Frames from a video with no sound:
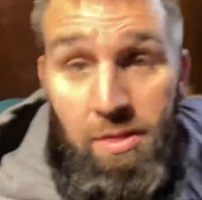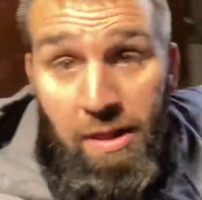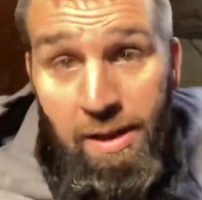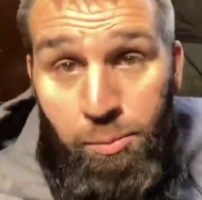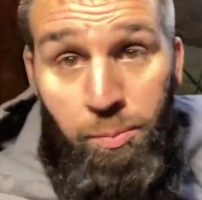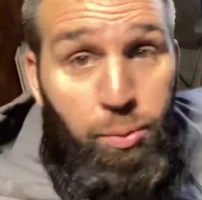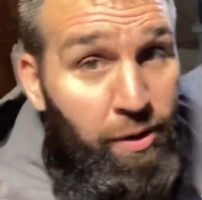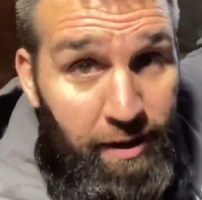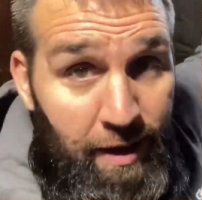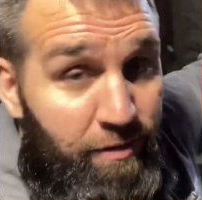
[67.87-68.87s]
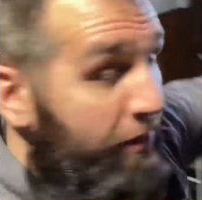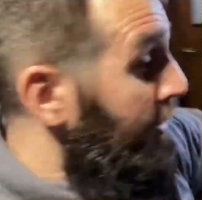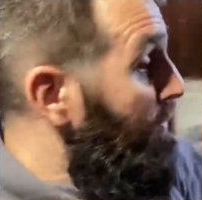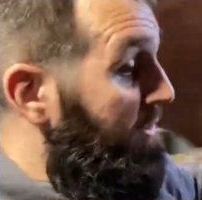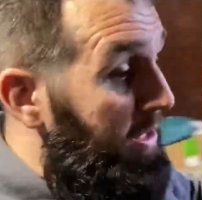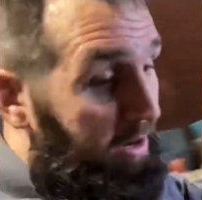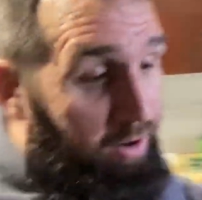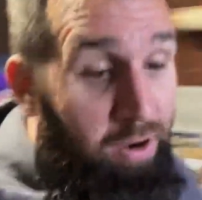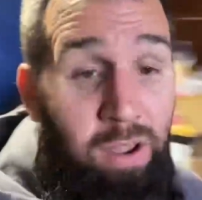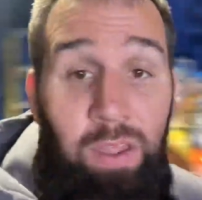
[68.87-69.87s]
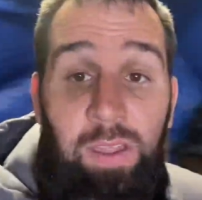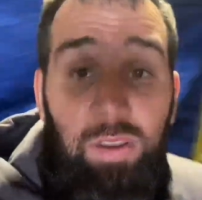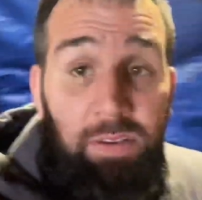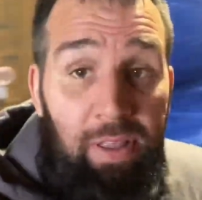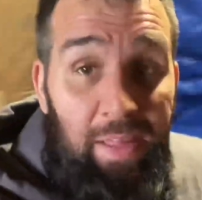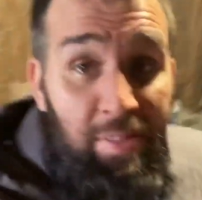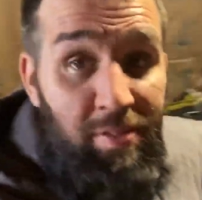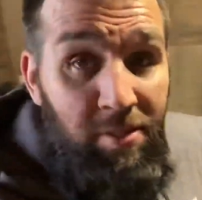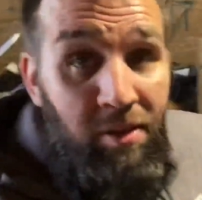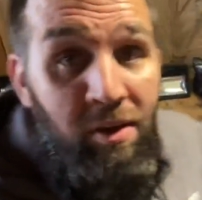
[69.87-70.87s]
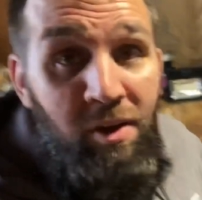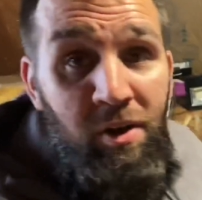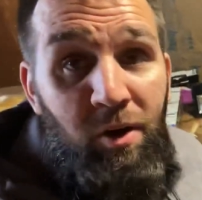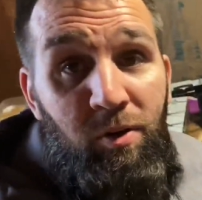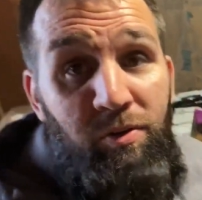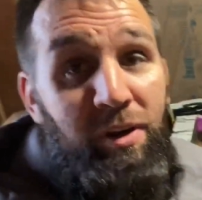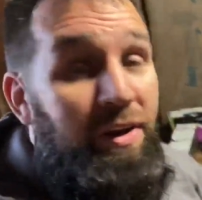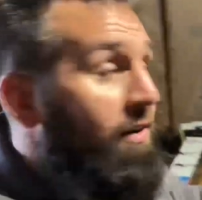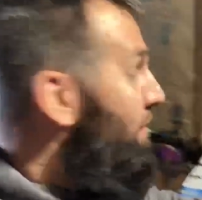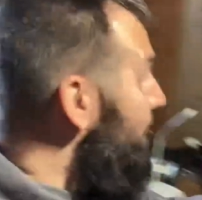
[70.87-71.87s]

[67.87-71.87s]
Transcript: label printing, everything over there, desks over here.